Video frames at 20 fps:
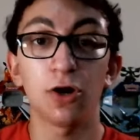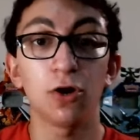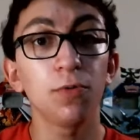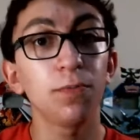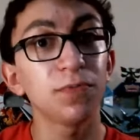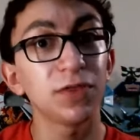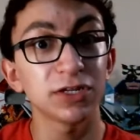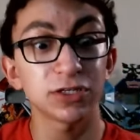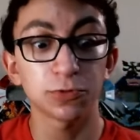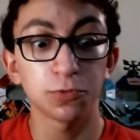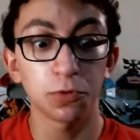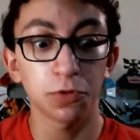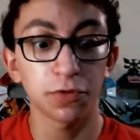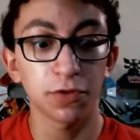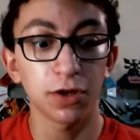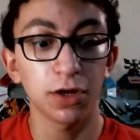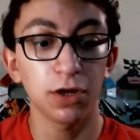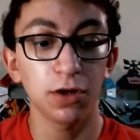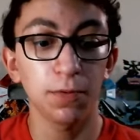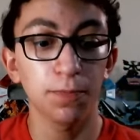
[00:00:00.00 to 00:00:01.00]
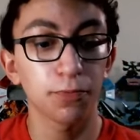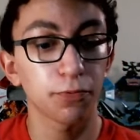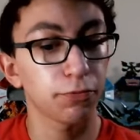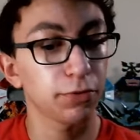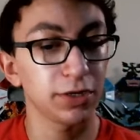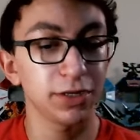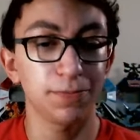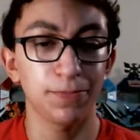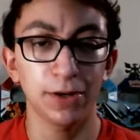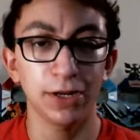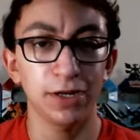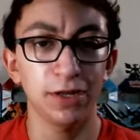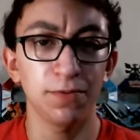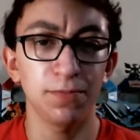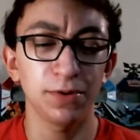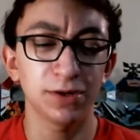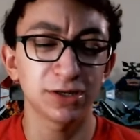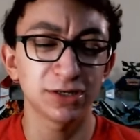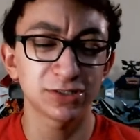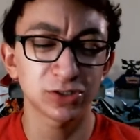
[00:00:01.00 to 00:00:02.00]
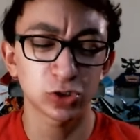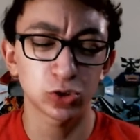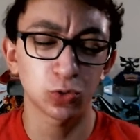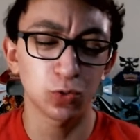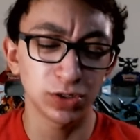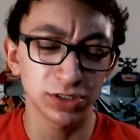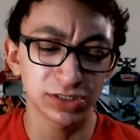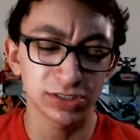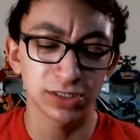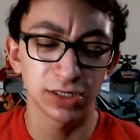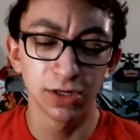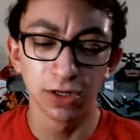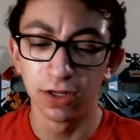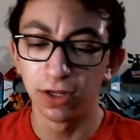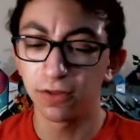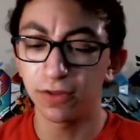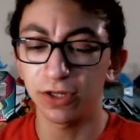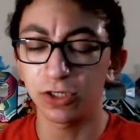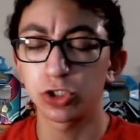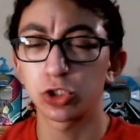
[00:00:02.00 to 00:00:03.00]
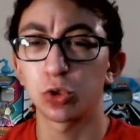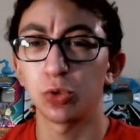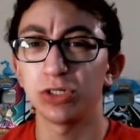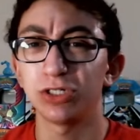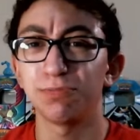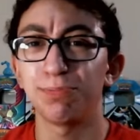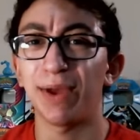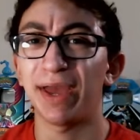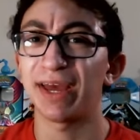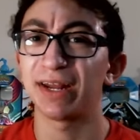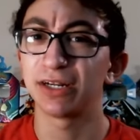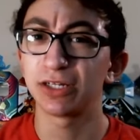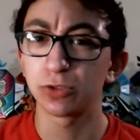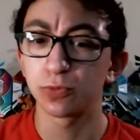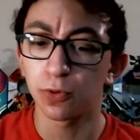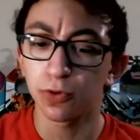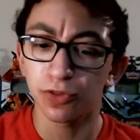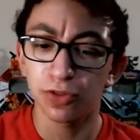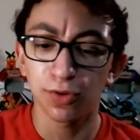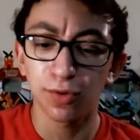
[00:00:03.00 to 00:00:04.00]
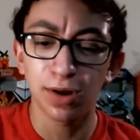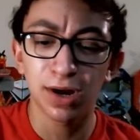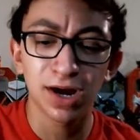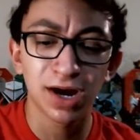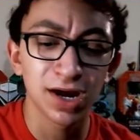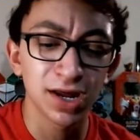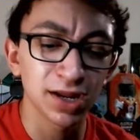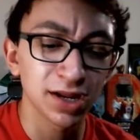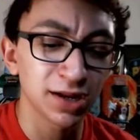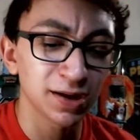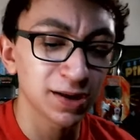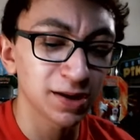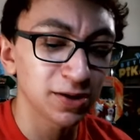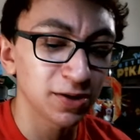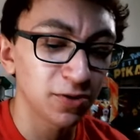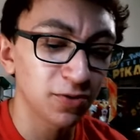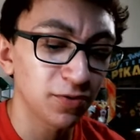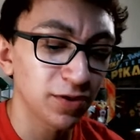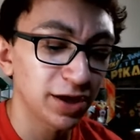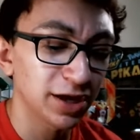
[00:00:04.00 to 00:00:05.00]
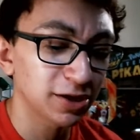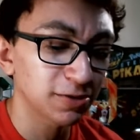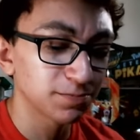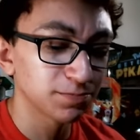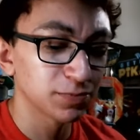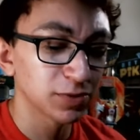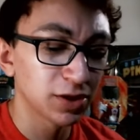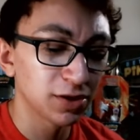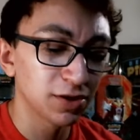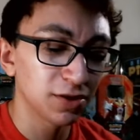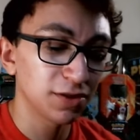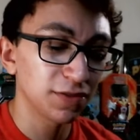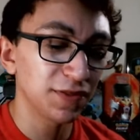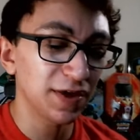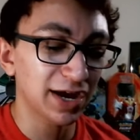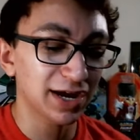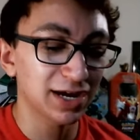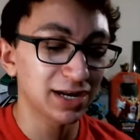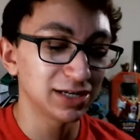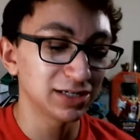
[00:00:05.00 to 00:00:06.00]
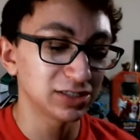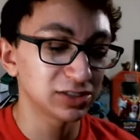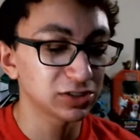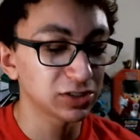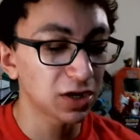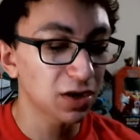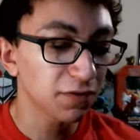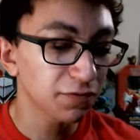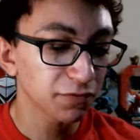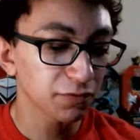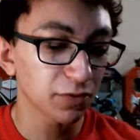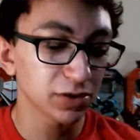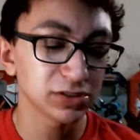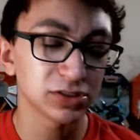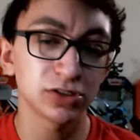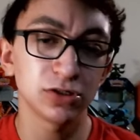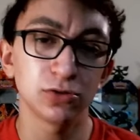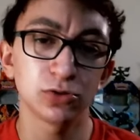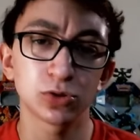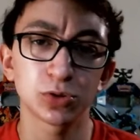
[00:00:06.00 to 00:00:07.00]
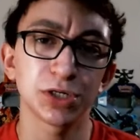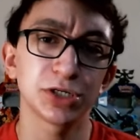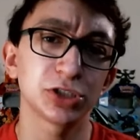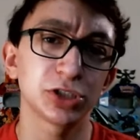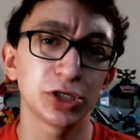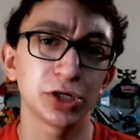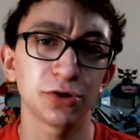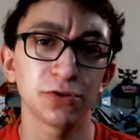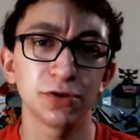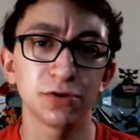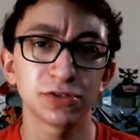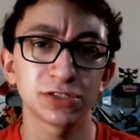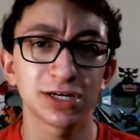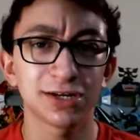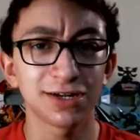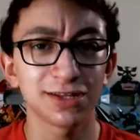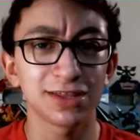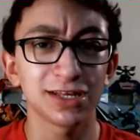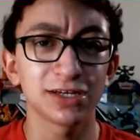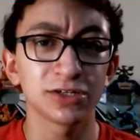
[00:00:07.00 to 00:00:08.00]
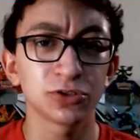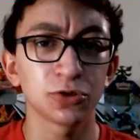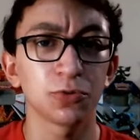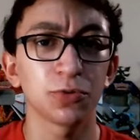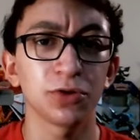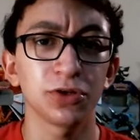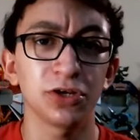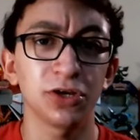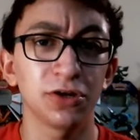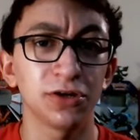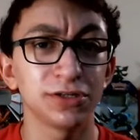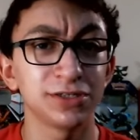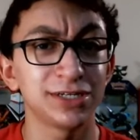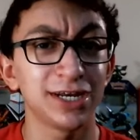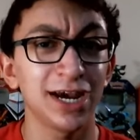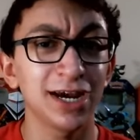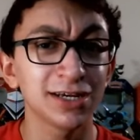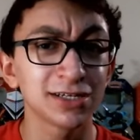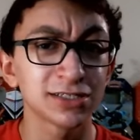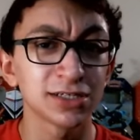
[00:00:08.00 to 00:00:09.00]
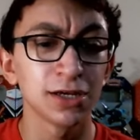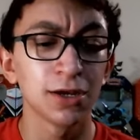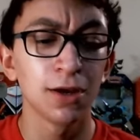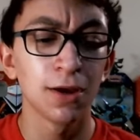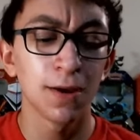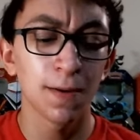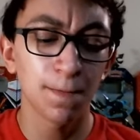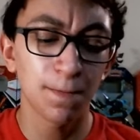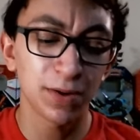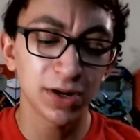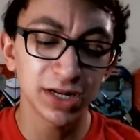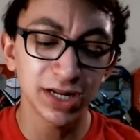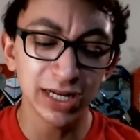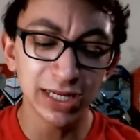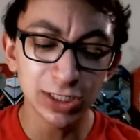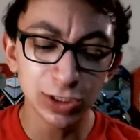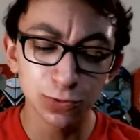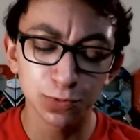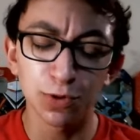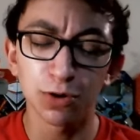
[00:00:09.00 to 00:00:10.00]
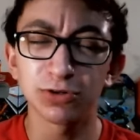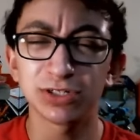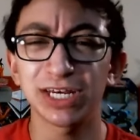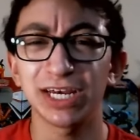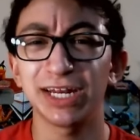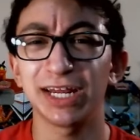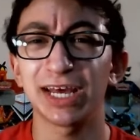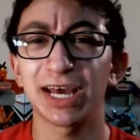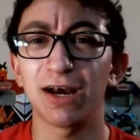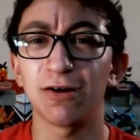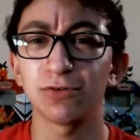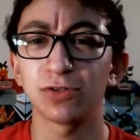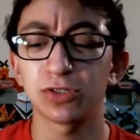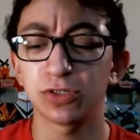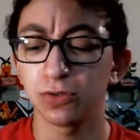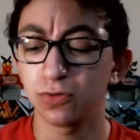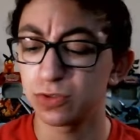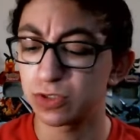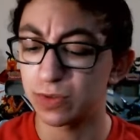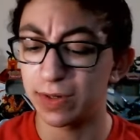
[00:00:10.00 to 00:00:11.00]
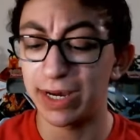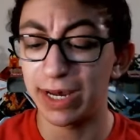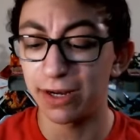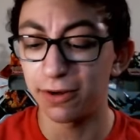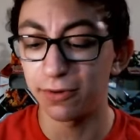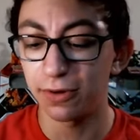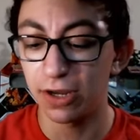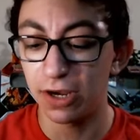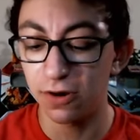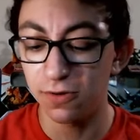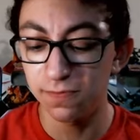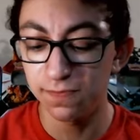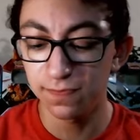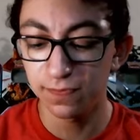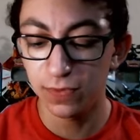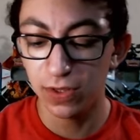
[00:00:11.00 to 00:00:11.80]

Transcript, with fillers: hope that's worth a pretty penny because choice, like choice band, is worth a lot. And I know like that kind of stuff, rescue stretcher, those kind of things are really good in decks but it is rotating out soon, so I don't know.